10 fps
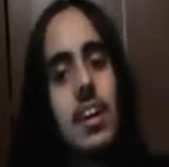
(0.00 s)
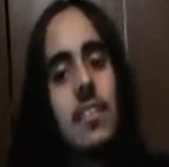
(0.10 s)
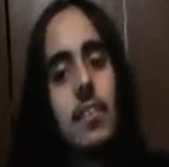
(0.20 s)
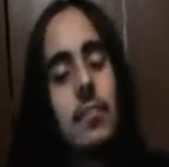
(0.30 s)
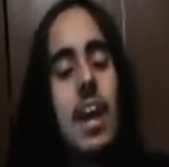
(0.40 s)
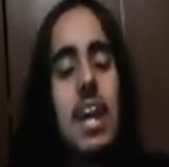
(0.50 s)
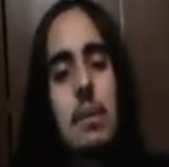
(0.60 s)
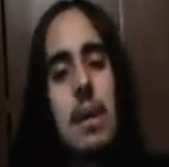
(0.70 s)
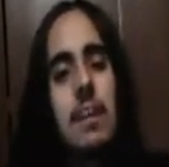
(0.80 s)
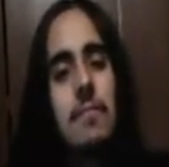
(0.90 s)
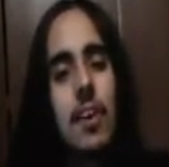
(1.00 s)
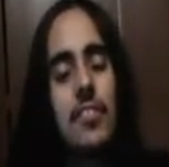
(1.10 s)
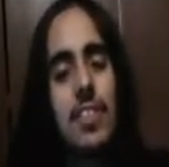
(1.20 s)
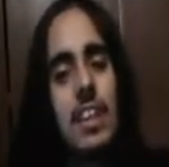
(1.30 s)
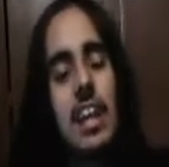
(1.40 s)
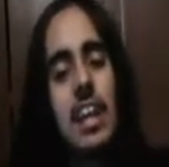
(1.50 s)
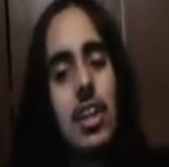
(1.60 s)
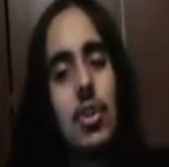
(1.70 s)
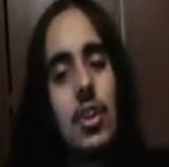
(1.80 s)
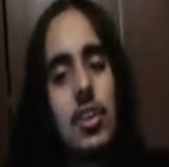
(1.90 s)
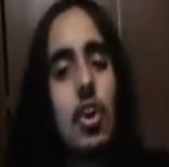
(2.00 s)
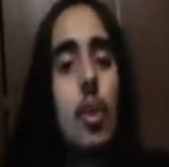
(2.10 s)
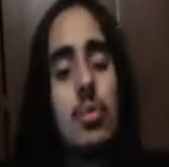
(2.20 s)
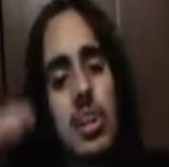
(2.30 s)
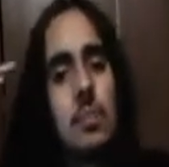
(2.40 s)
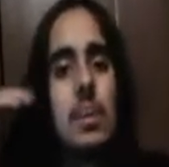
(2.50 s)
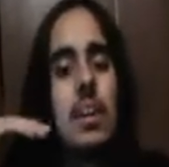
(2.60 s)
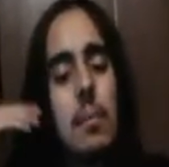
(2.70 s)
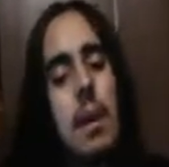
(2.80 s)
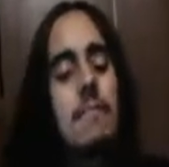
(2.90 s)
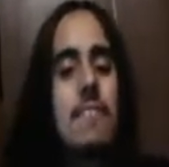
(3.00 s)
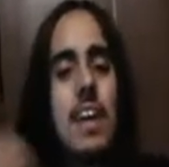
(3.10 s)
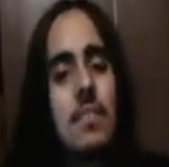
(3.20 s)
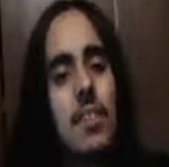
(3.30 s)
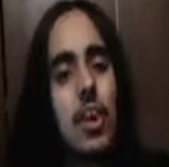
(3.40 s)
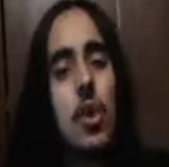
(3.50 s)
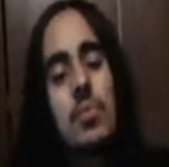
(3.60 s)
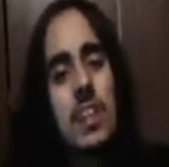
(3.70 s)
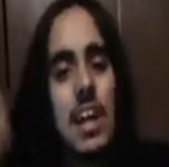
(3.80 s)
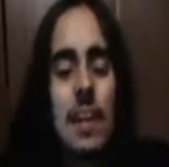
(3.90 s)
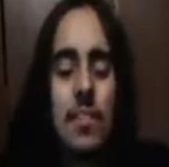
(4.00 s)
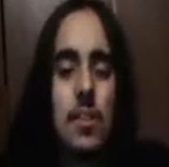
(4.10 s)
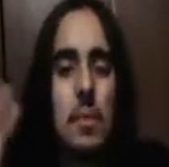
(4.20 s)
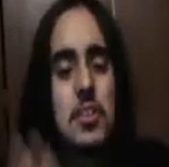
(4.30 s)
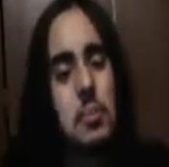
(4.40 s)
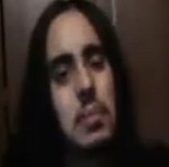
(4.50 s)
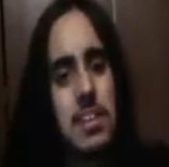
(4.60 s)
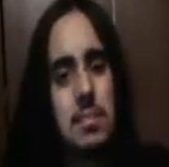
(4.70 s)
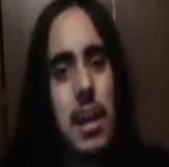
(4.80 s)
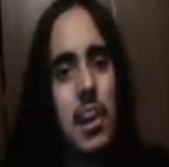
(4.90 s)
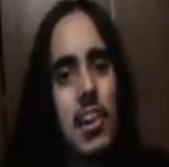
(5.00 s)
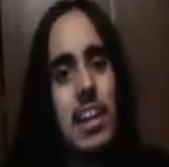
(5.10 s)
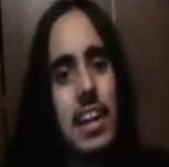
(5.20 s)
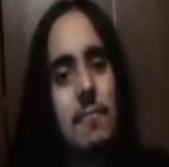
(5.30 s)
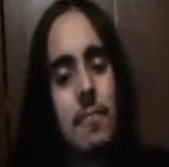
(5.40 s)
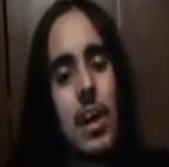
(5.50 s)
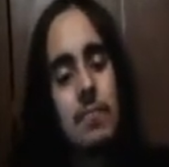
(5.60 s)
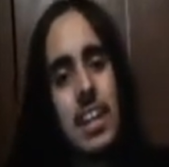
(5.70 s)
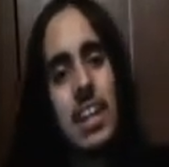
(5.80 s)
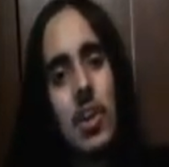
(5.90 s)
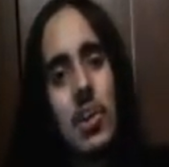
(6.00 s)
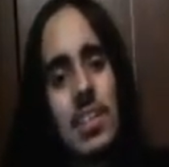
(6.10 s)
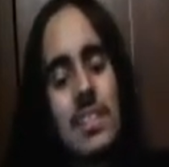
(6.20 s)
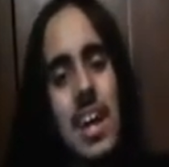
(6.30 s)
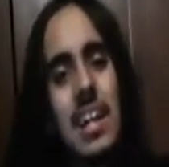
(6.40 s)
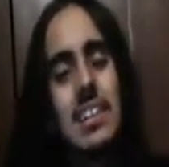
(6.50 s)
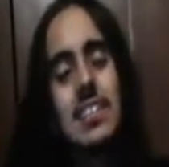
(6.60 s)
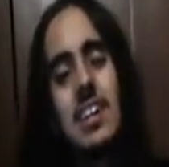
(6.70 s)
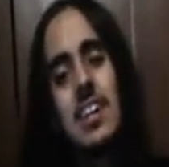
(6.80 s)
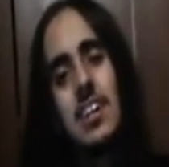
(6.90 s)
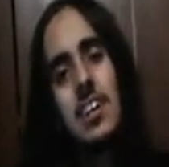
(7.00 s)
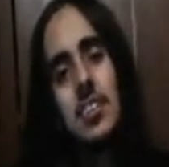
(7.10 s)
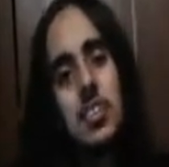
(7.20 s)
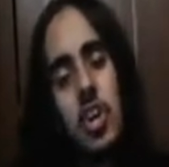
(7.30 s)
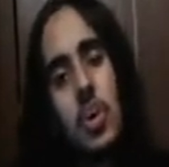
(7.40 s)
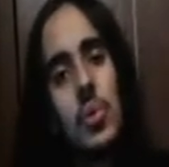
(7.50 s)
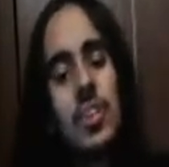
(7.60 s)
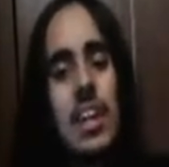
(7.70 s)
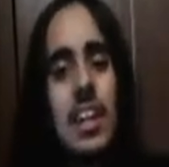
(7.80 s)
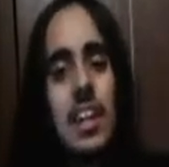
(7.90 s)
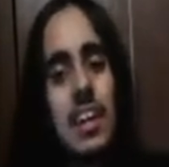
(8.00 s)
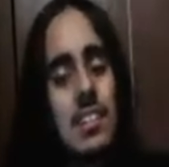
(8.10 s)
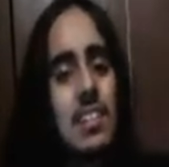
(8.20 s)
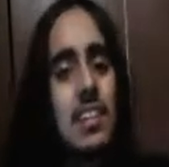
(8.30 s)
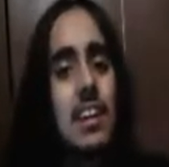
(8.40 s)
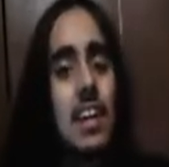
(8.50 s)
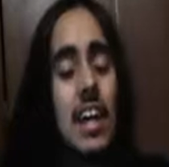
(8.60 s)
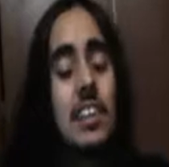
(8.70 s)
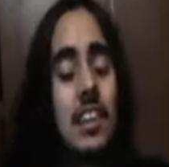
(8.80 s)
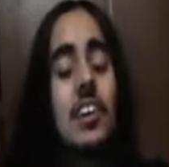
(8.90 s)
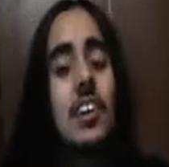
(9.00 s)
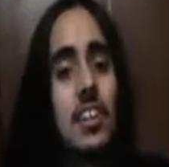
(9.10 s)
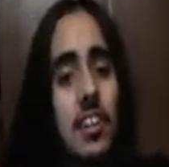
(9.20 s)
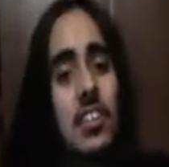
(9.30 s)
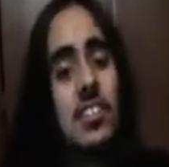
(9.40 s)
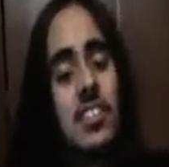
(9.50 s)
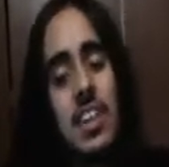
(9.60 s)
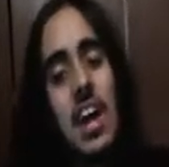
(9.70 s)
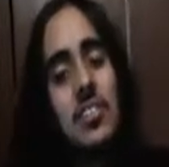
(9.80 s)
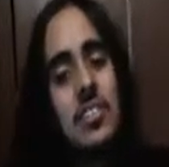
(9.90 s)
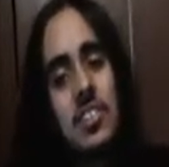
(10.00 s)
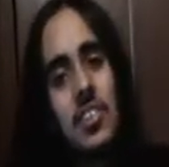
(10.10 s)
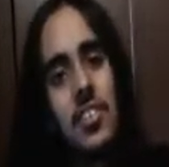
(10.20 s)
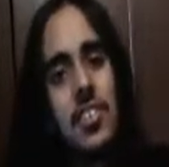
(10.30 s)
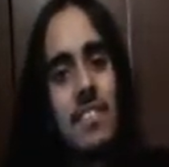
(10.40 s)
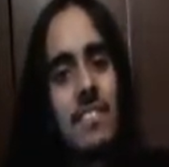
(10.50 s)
But for animated films in Nickelodeon, they're always going to be in my favorite. They're always going to have a special place in my heart of Nickelodeon's 90s shows and their early 2000s shows.